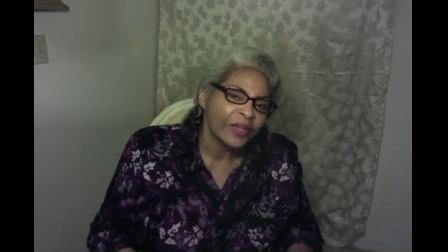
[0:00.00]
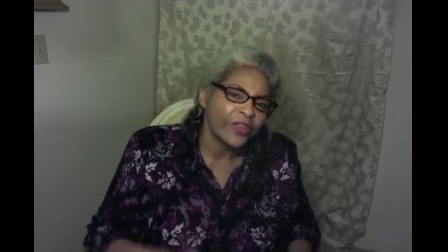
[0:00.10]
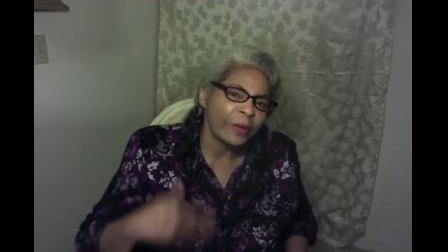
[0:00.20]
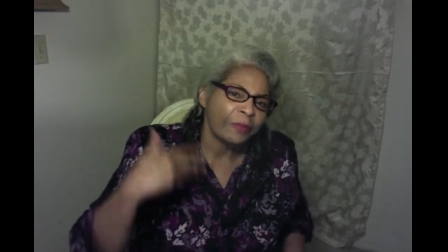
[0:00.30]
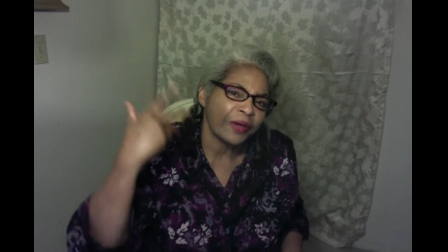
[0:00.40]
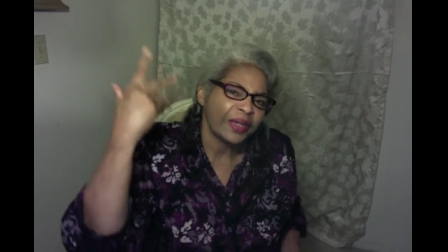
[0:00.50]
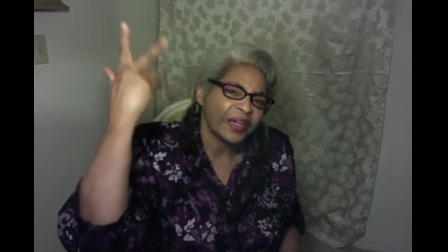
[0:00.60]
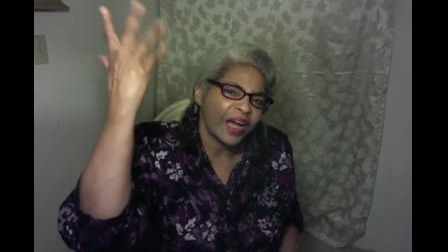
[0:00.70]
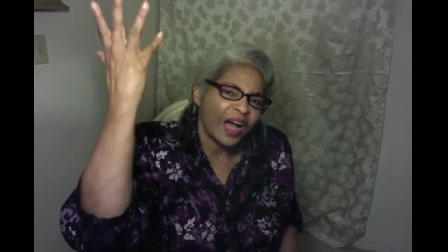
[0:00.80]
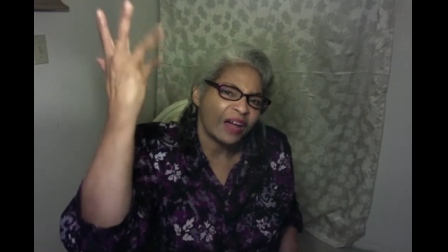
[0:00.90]
They pray to
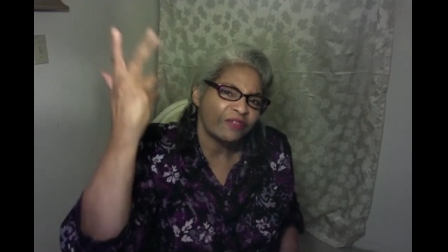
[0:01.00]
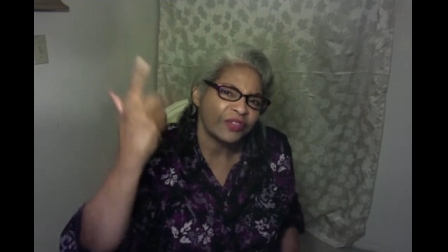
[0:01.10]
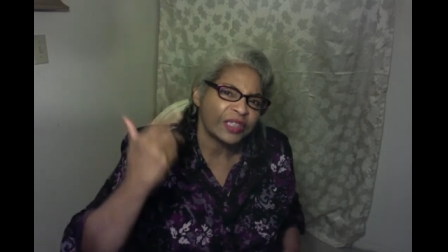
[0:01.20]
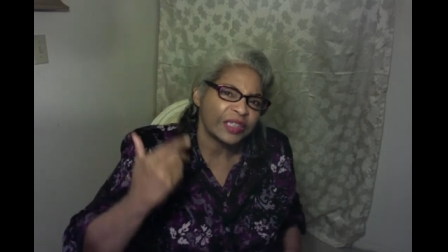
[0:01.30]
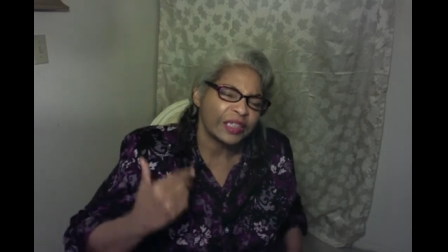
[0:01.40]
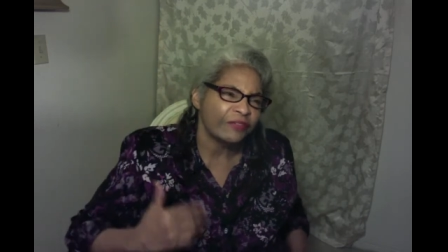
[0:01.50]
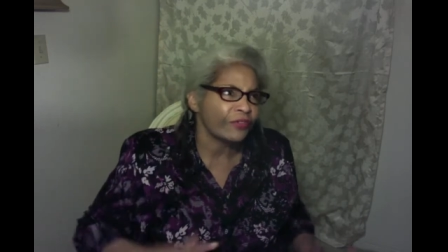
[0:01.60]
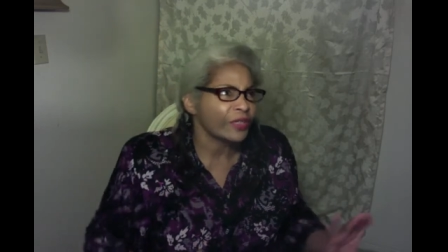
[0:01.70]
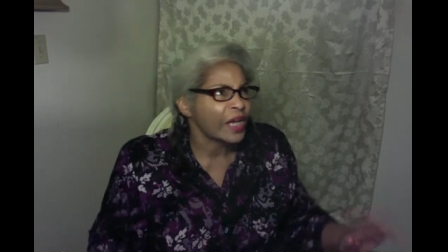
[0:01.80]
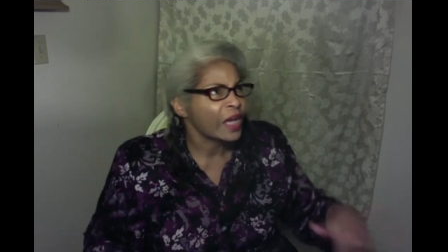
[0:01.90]
God for
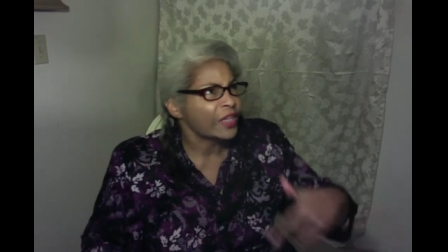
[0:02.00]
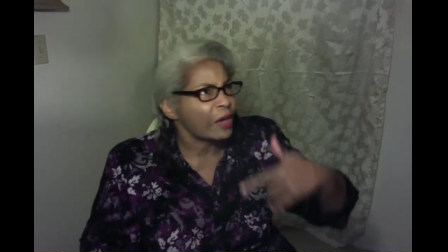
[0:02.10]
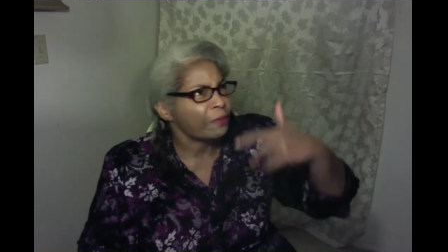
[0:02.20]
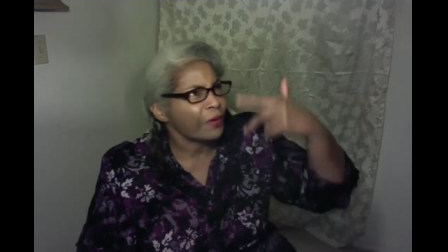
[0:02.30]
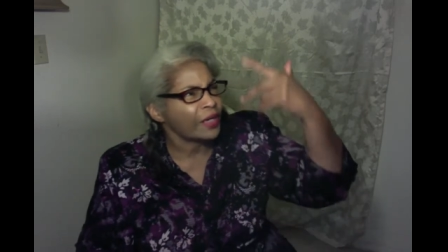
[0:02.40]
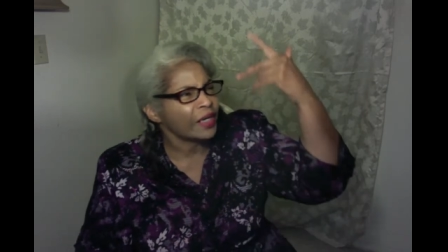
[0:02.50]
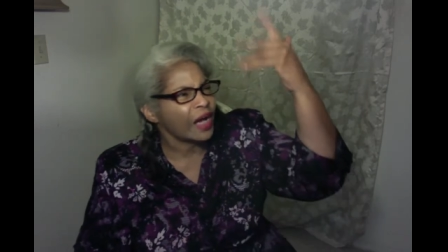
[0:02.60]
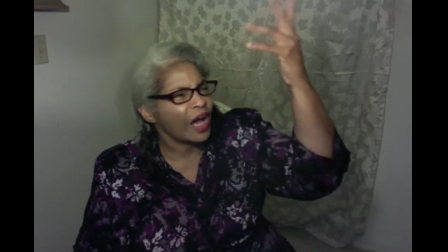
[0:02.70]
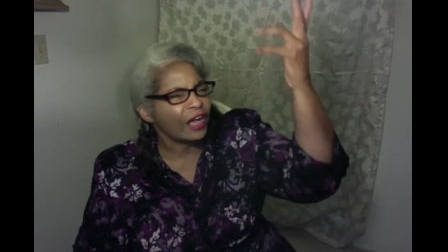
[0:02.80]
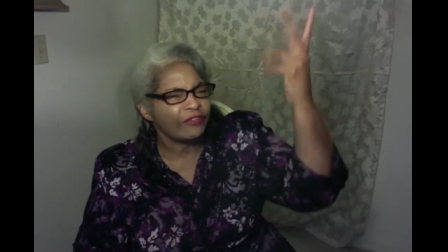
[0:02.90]
deliverance. They pray to
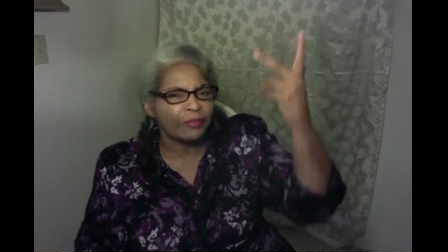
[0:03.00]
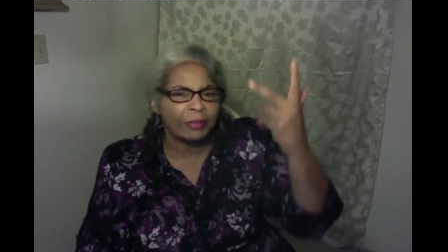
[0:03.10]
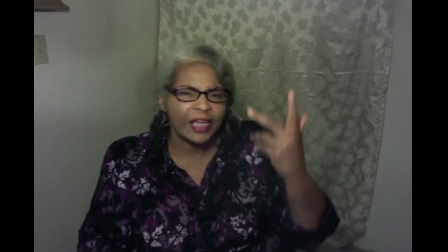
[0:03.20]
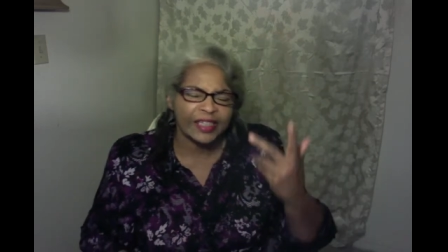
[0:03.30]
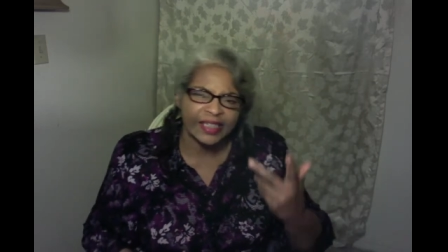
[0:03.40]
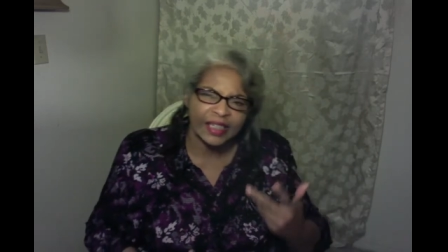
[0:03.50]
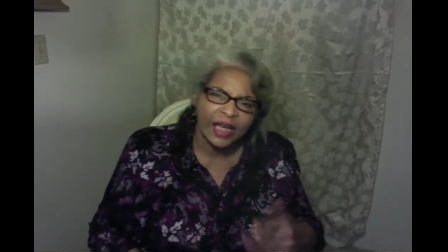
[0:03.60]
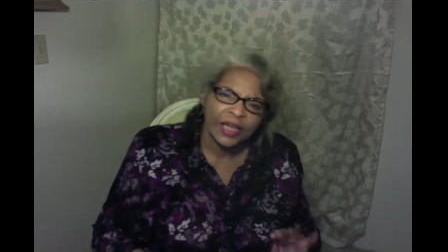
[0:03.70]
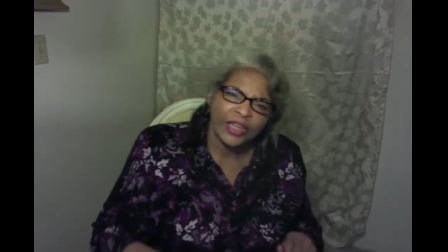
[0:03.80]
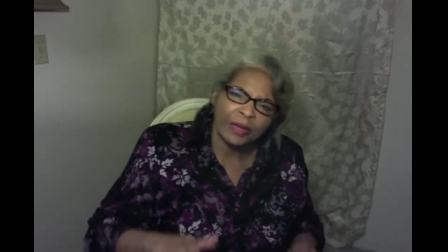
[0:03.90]
God for blessing.
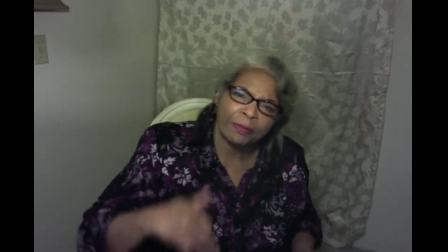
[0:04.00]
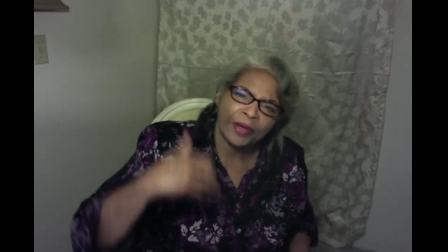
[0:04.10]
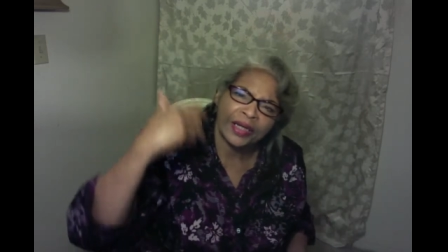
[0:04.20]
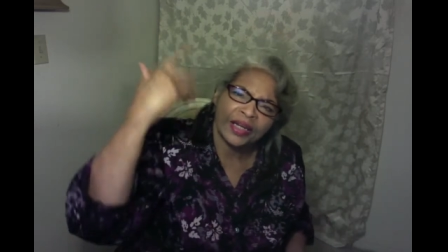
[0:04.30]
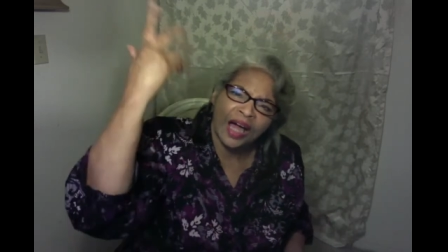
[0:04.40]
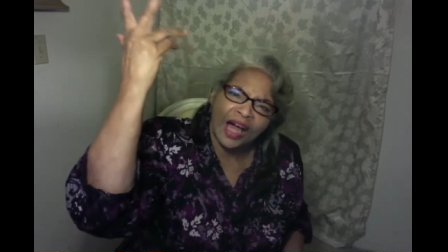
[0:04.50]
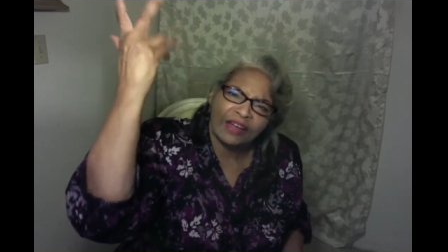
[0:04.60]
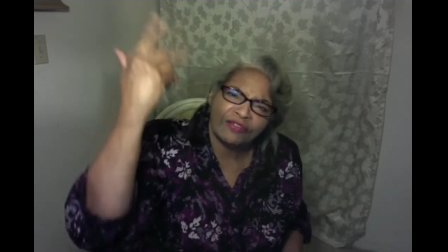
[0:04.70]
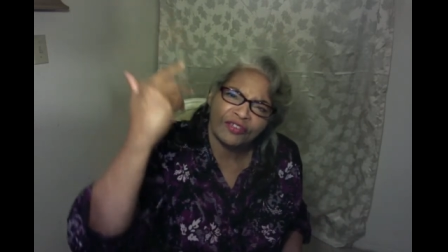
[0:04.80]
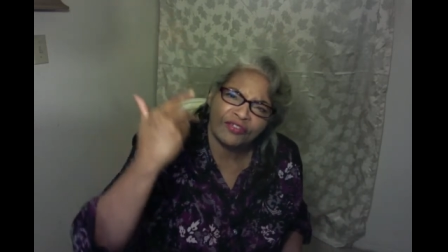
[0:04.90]
They pray to God
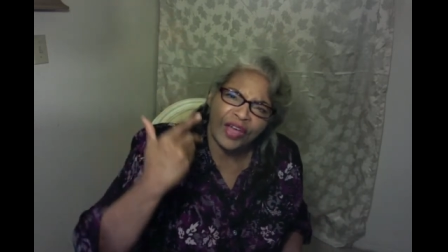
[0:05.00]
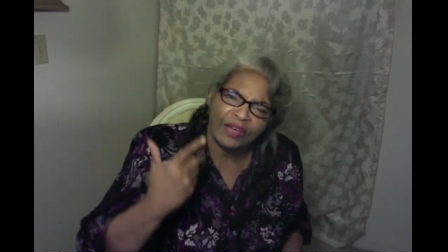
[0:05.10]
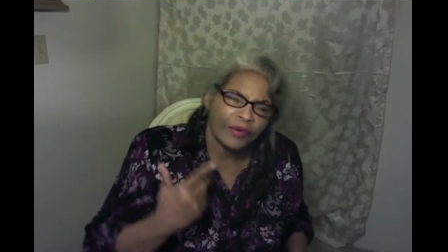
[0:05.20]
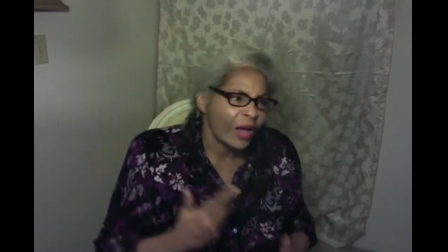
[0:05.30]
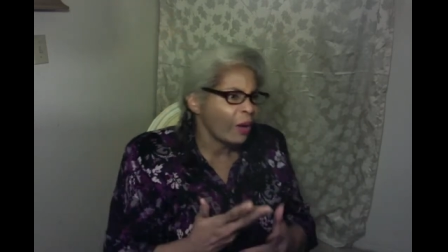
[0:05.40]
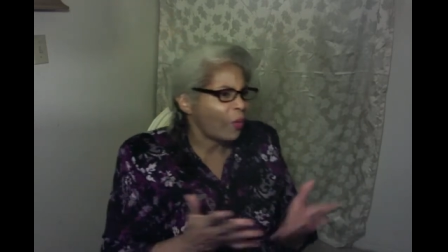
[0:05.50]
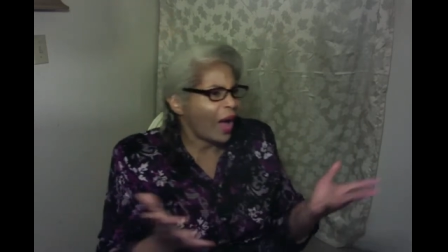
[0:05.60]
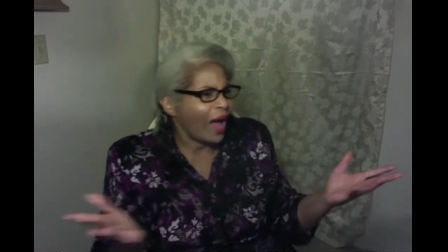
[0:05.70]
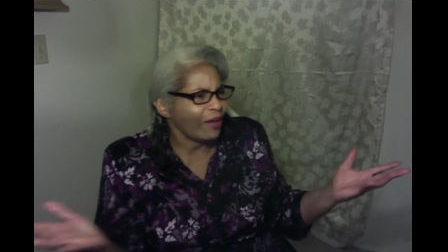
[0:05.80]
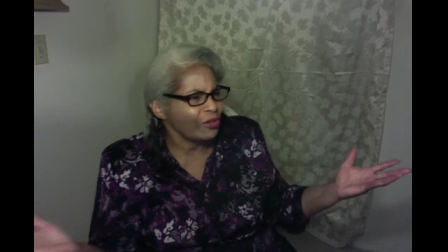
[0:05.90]
for favor. Well,
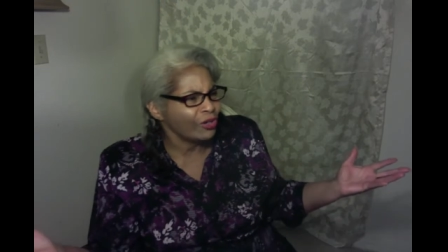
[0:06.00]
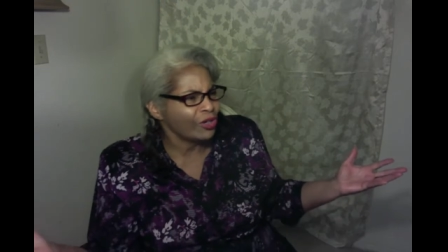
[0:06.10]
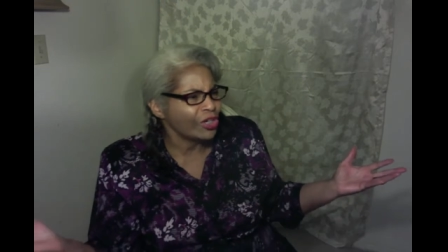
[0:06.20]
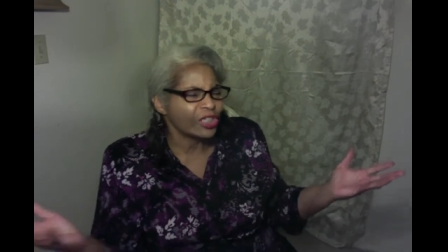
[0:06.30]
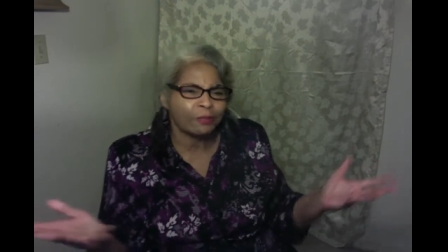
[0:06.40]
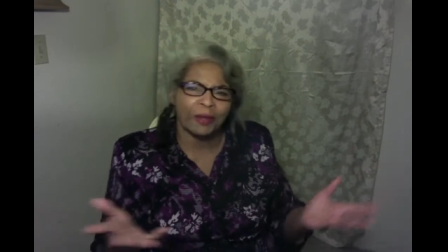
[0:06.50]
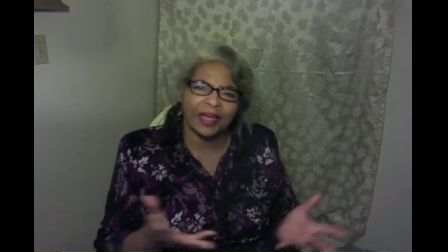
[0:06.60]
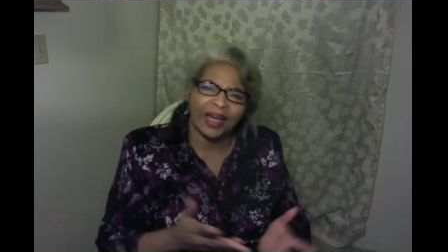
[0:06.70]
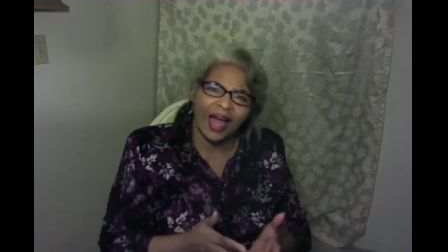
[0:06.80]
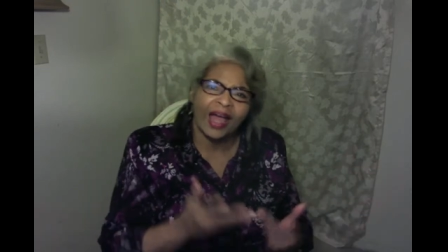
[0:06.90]
how are you going to
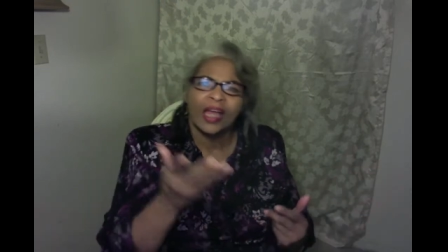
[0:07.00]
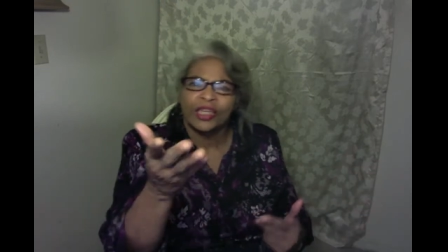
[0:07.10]
expect God?